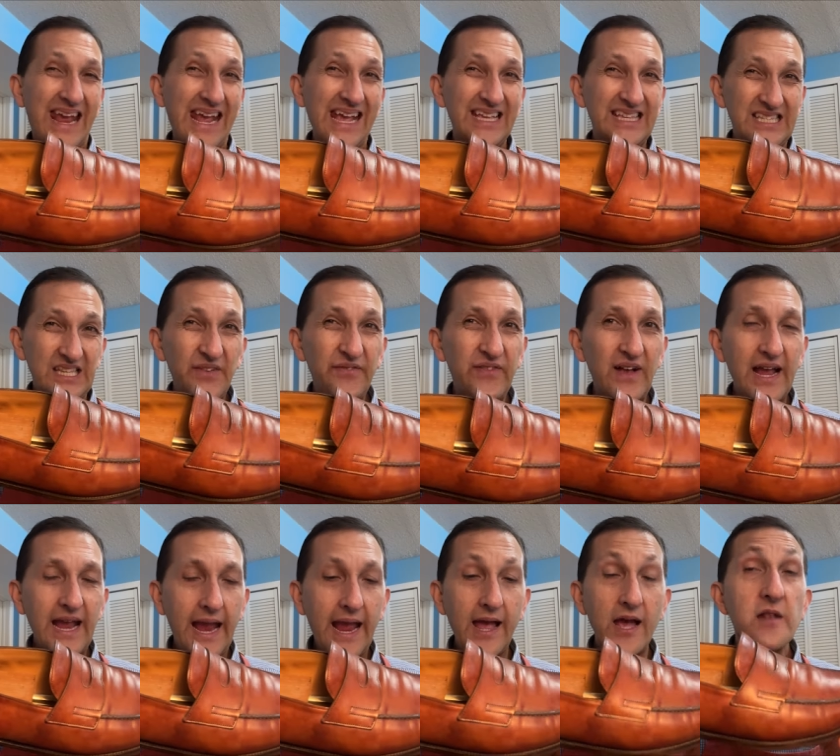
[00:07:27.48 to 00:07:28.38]
as if
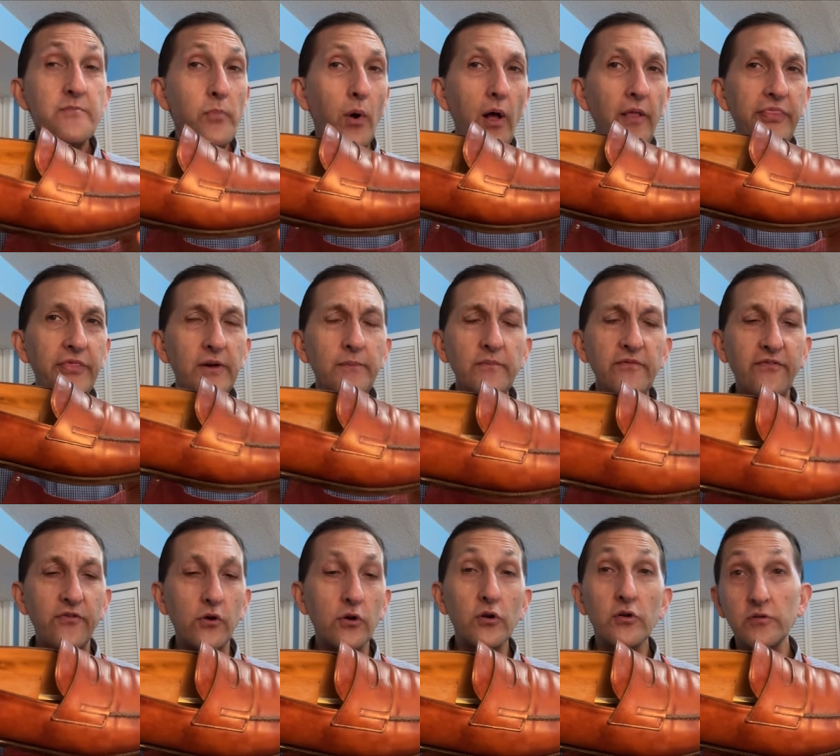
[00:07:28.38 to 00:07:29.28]
I had bought them
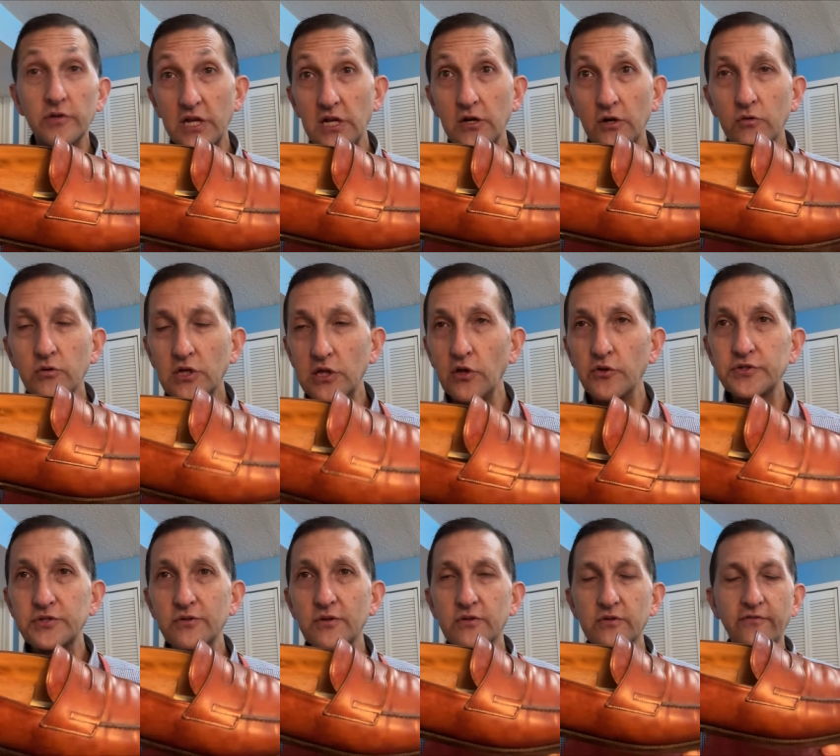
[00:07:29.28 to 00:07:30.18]
for, you know,
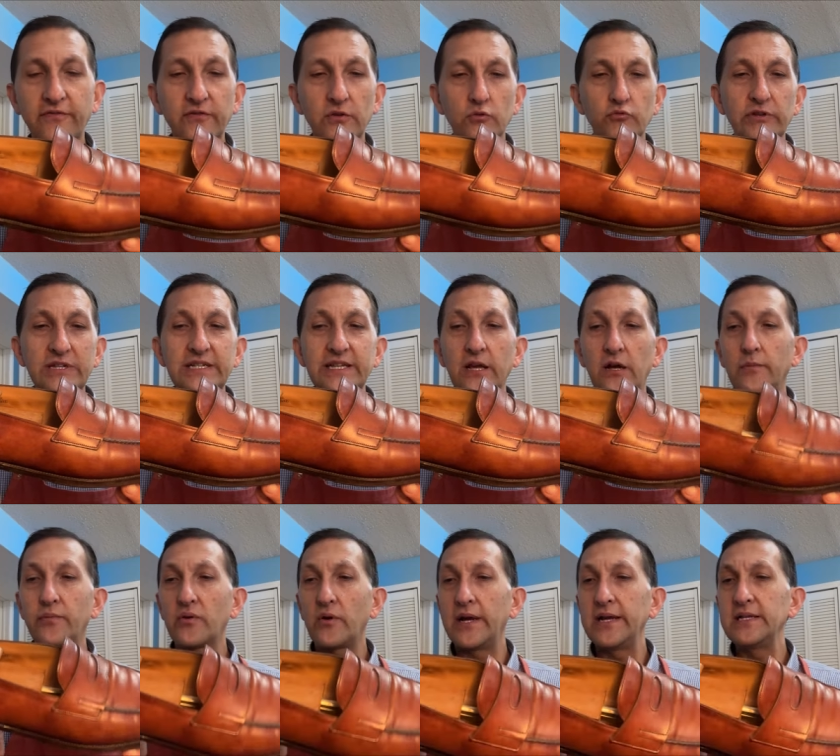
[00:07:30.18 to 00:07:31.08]
closer to the full retail
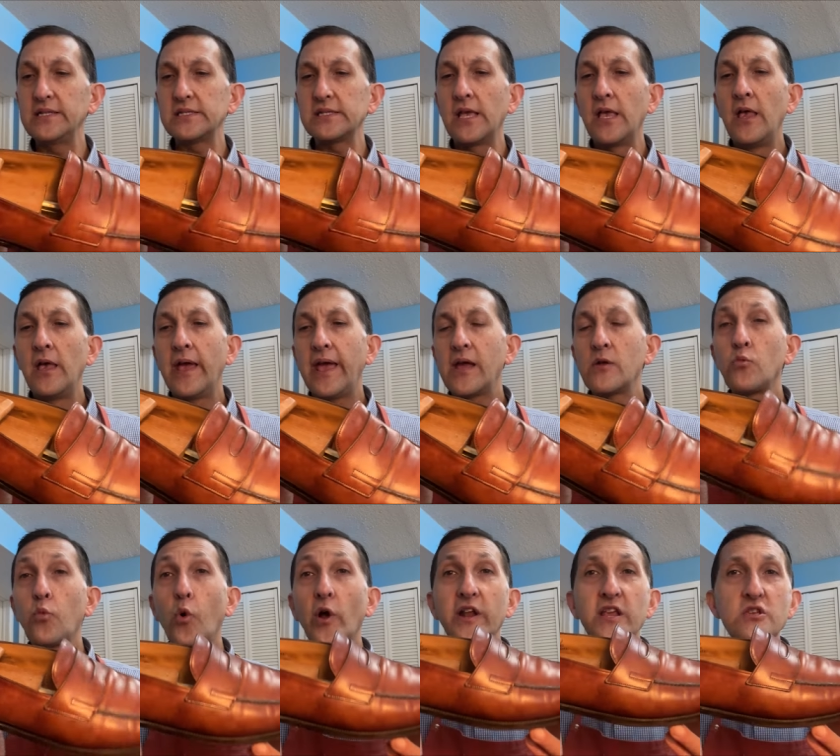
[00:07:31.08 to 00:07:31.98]
price,
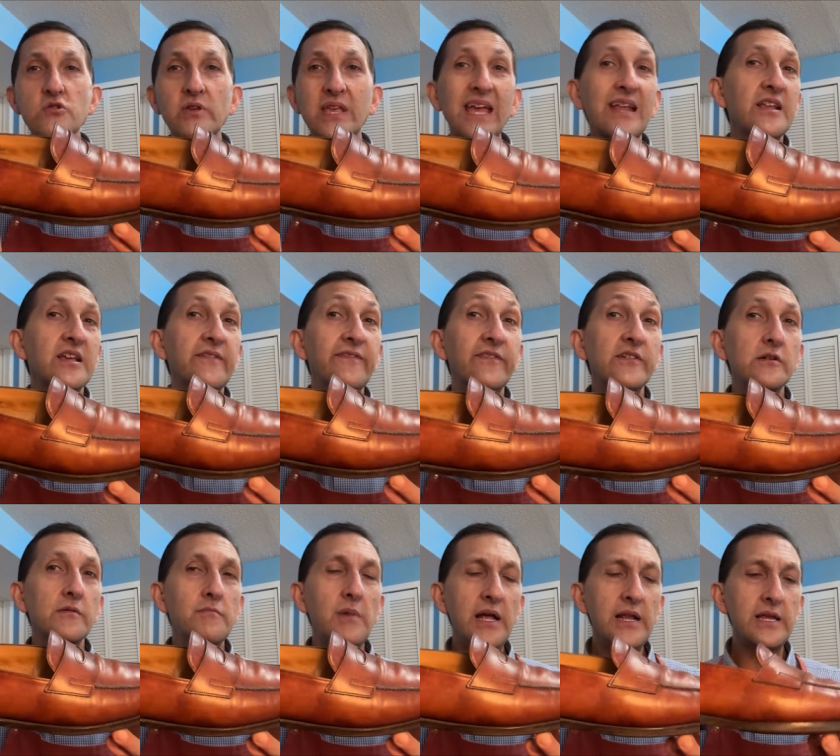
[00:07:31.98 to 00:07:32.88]
and what are you getting for
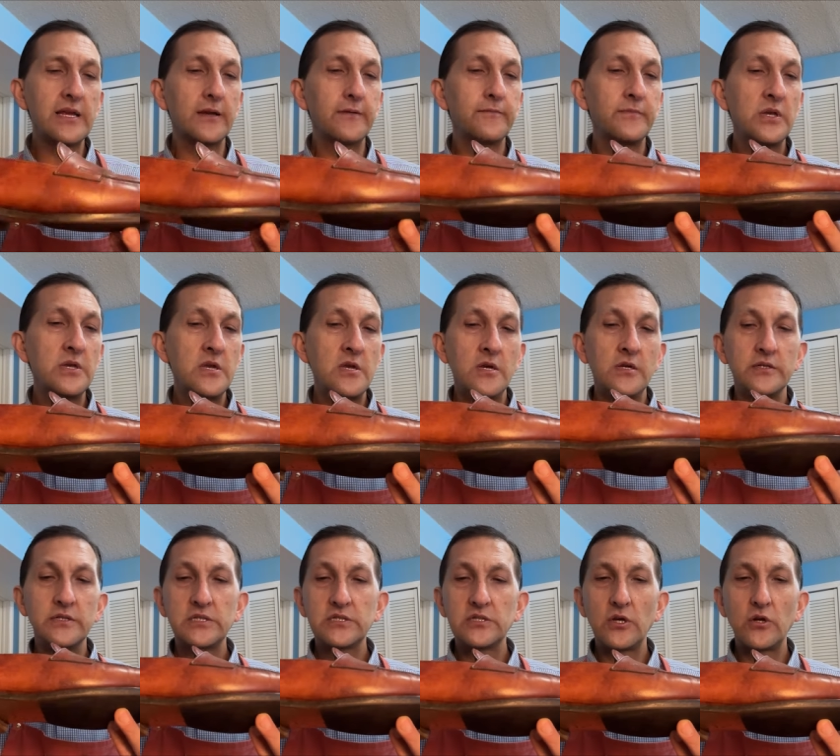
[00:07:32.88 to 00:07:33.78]
your money?
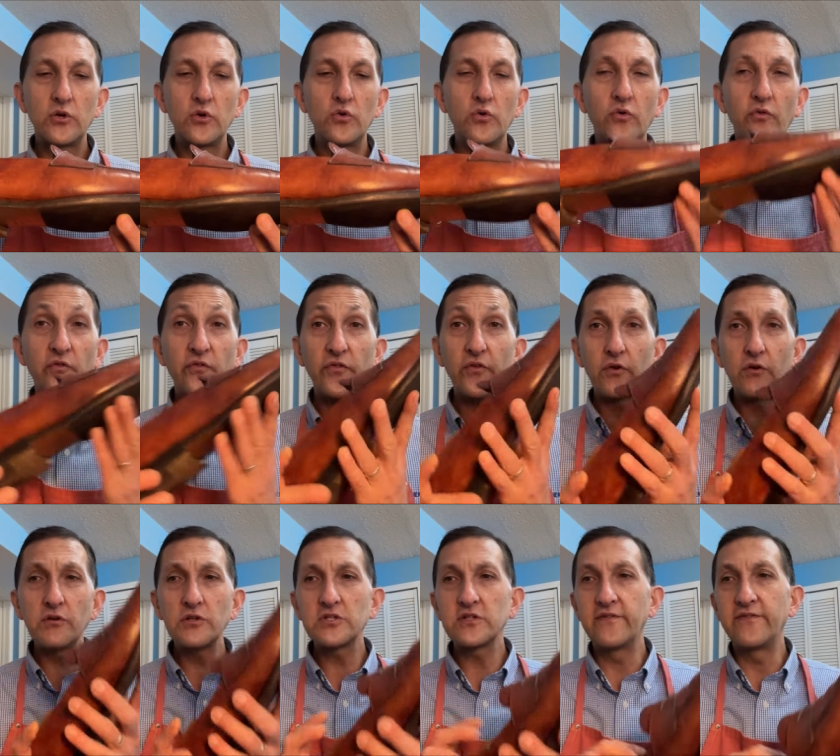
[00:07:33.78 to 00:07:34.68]
So
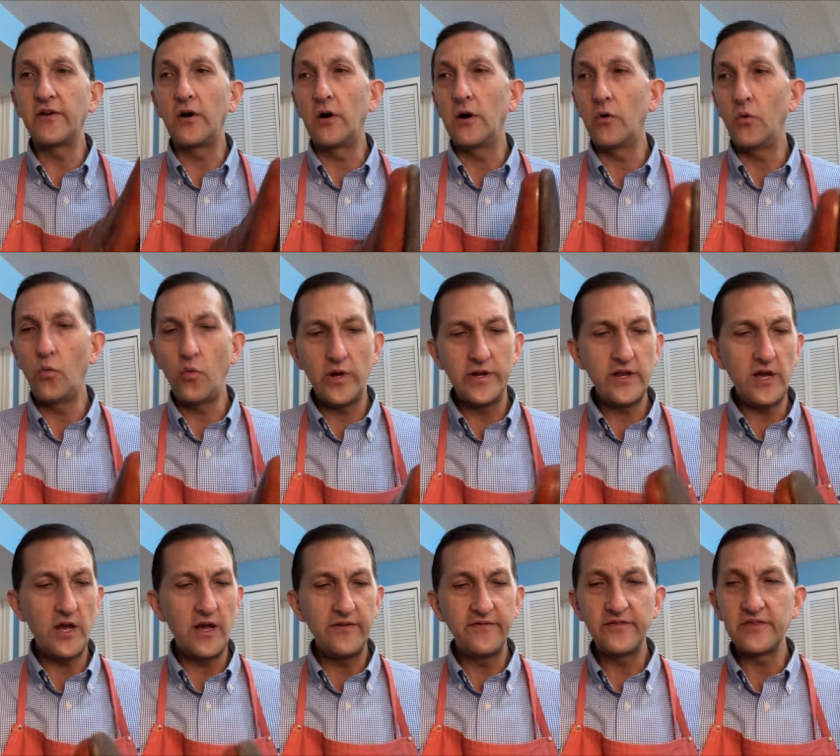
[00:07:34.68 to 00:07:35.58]
first of all, one
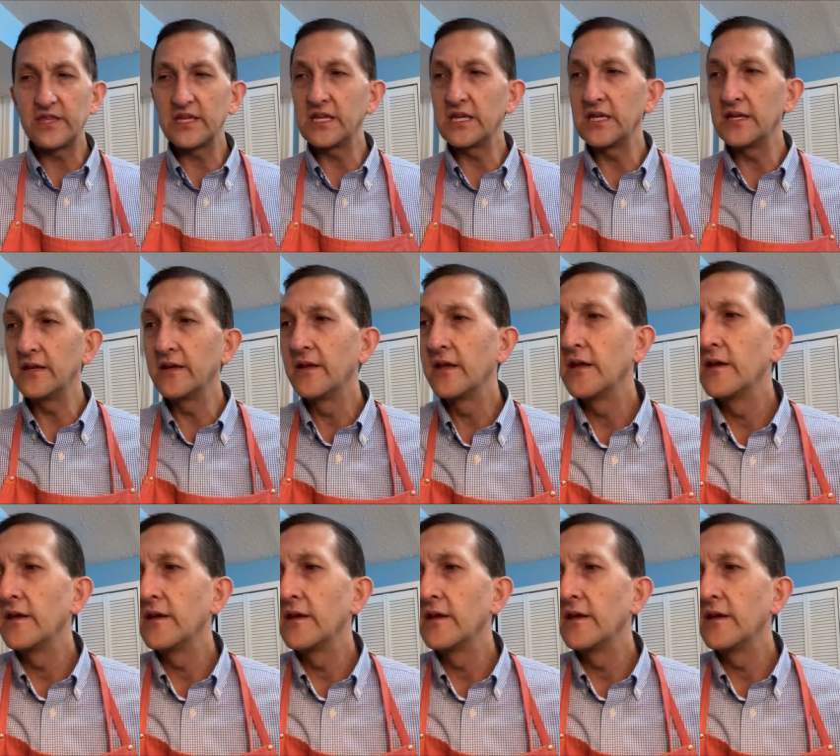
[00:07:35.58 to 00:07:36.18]
of the